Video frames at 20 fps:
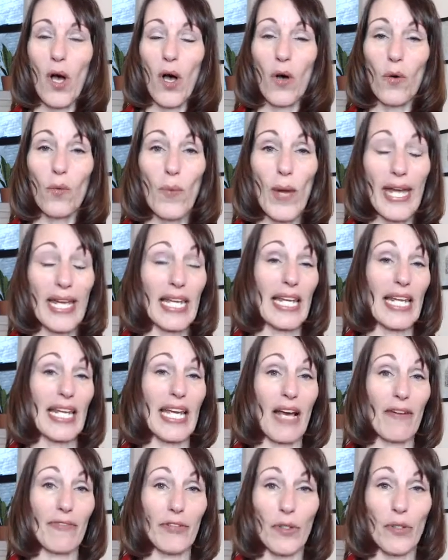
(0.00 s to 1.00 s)
awakening
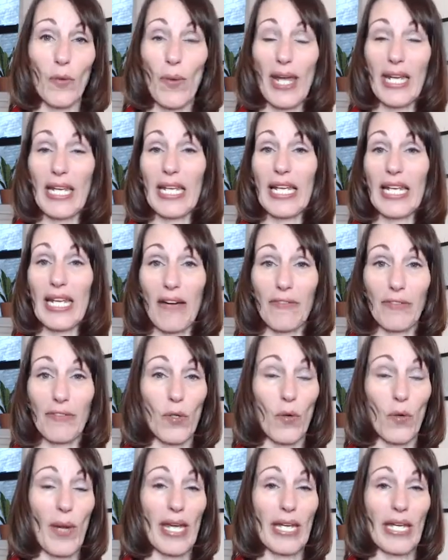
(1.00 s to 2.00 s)
after awakening after
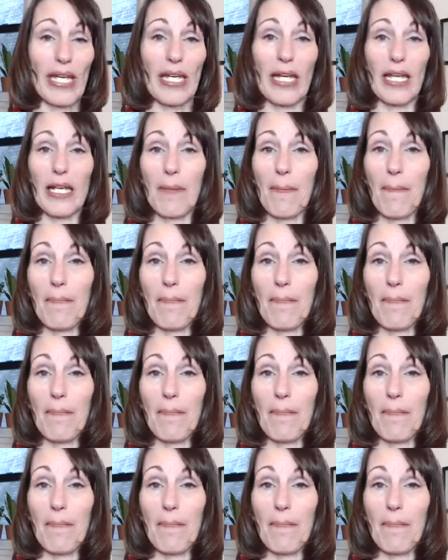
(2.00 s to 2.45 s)
awakening,